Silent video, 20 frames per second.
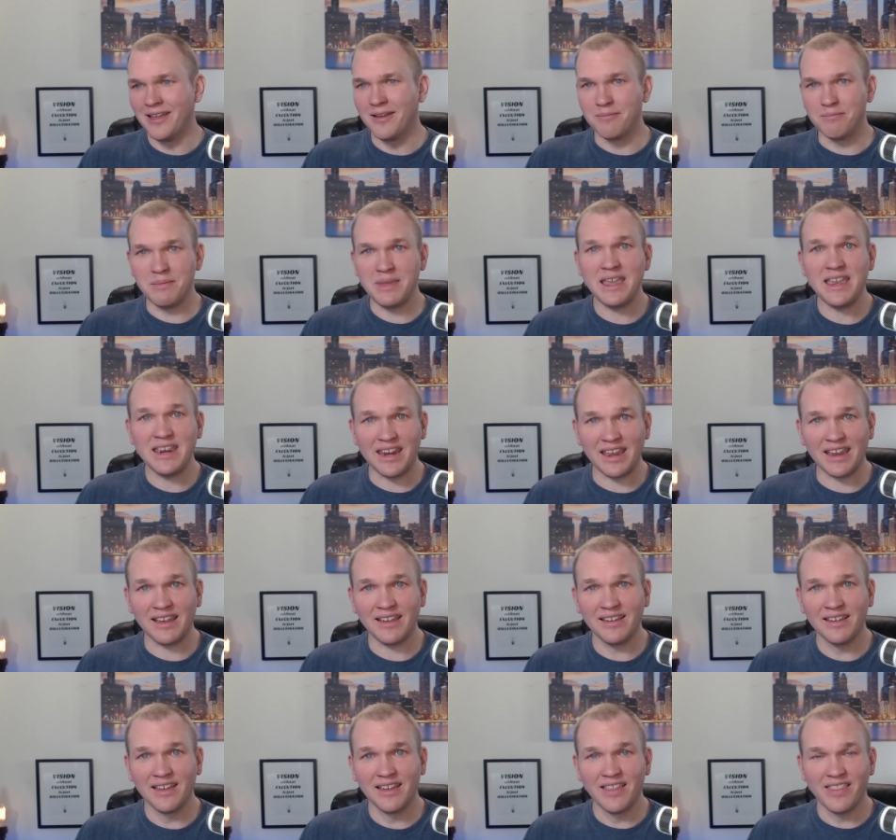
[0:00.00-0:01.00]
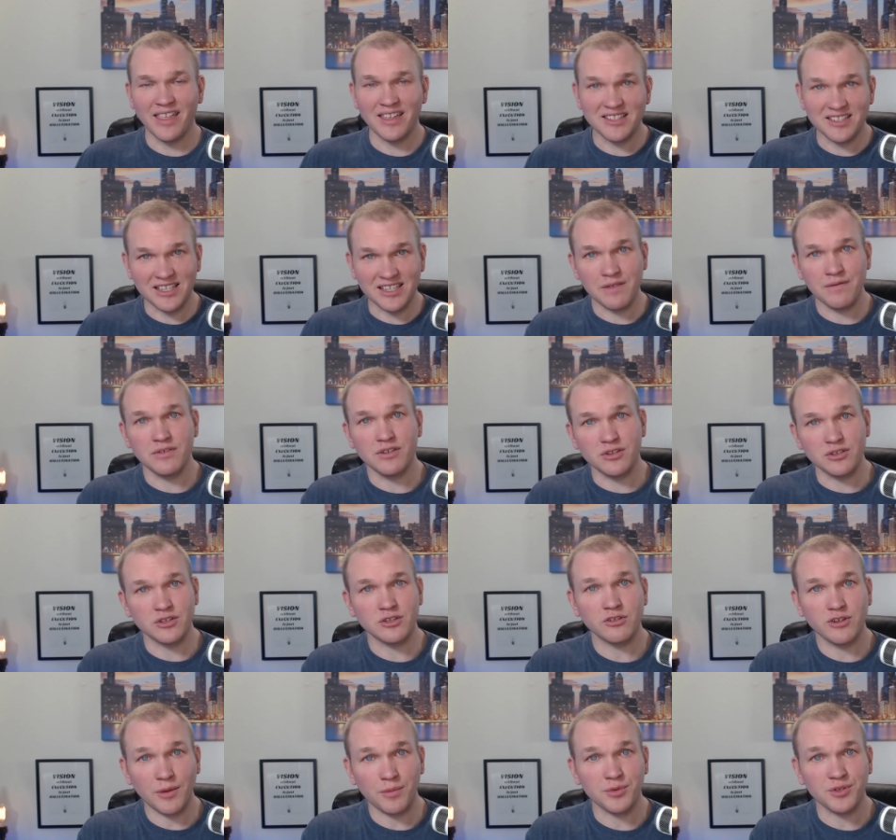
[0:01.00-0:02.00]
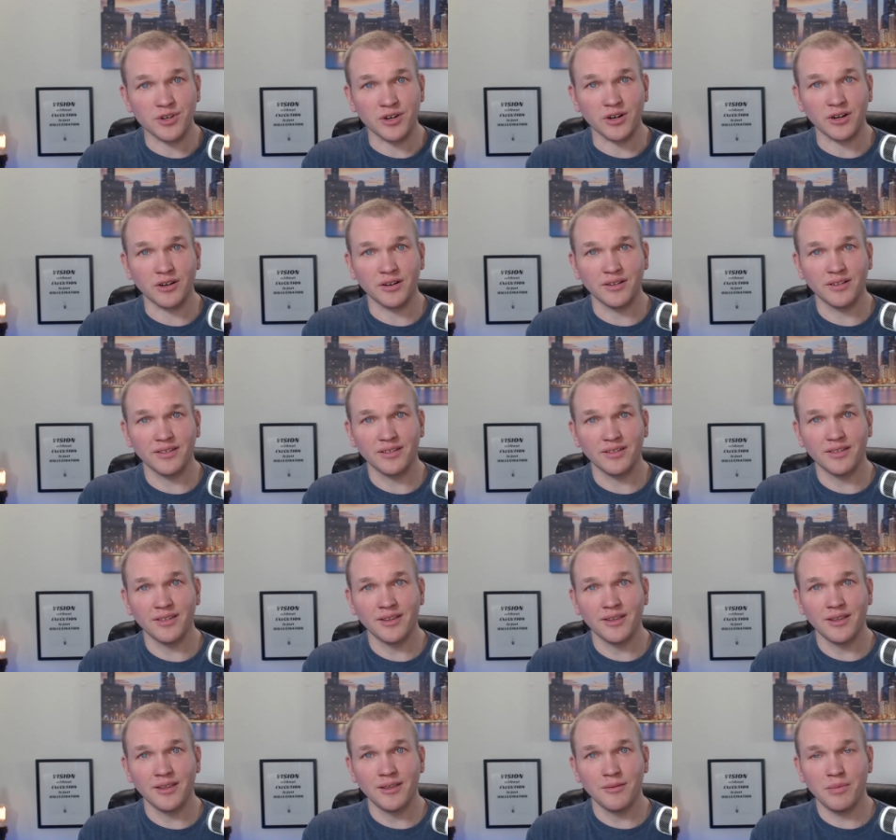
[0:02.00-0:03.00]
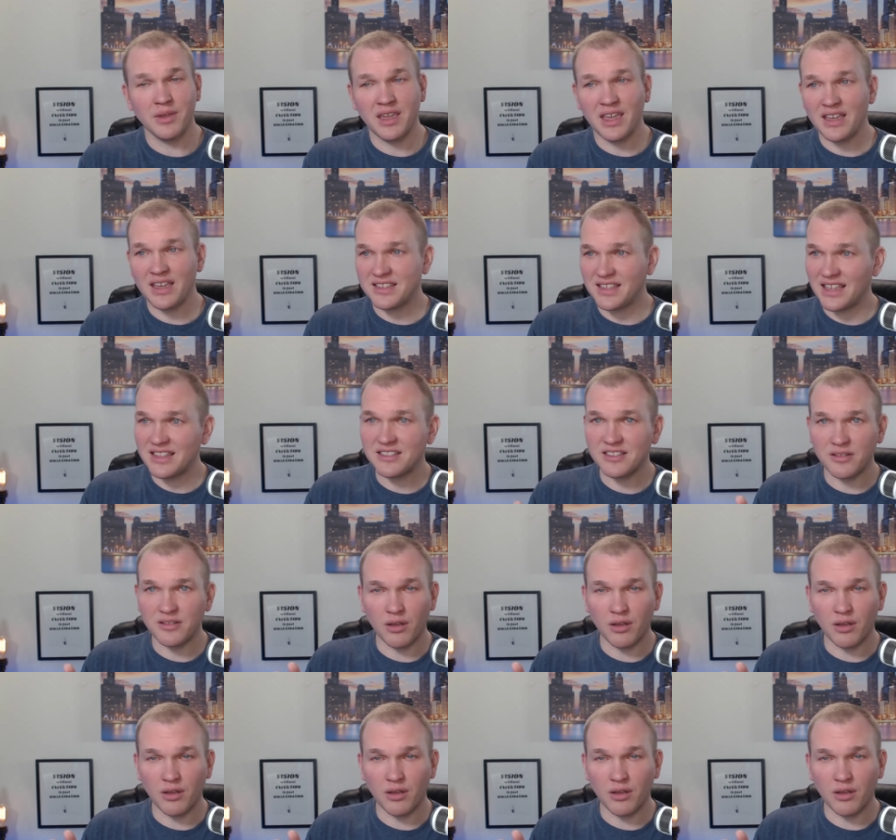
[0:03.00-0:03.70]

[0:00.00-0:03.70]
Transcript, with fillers: meaning that's given to Scripture, because it's